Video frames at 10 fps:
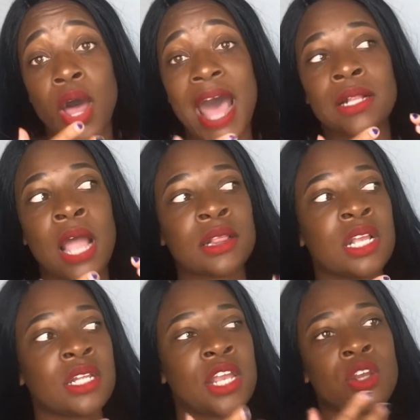I
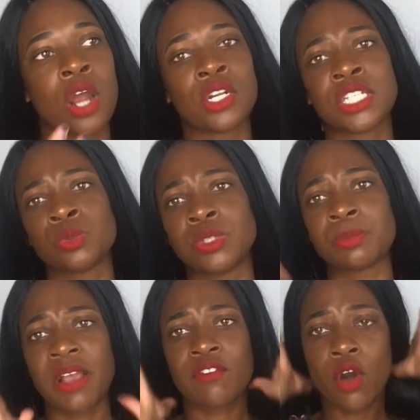think they are
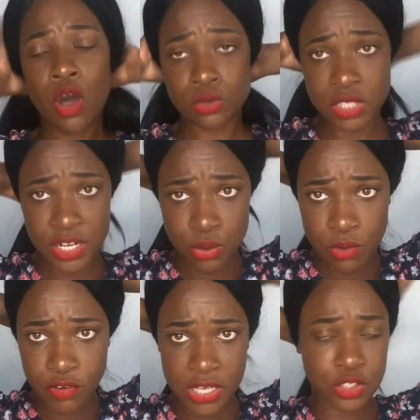disrespectful hosts. They do
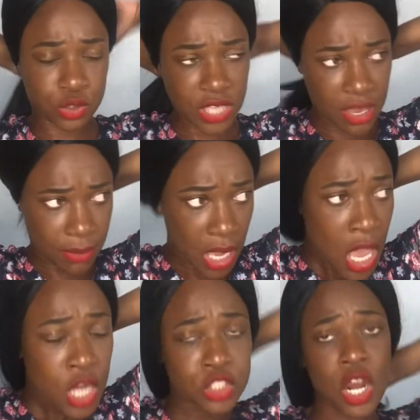it for entertainment.
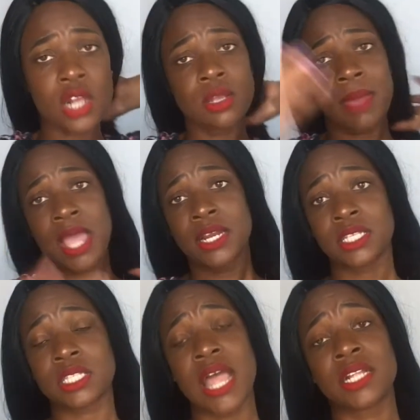Charlamagne
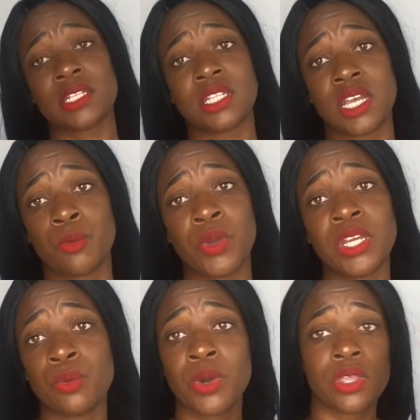is like the
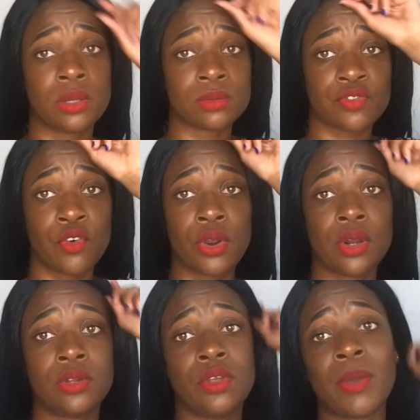Wendy Williams
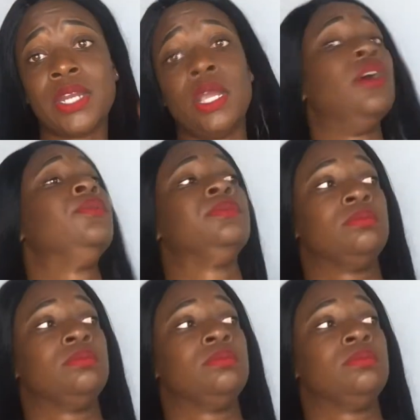for the radio.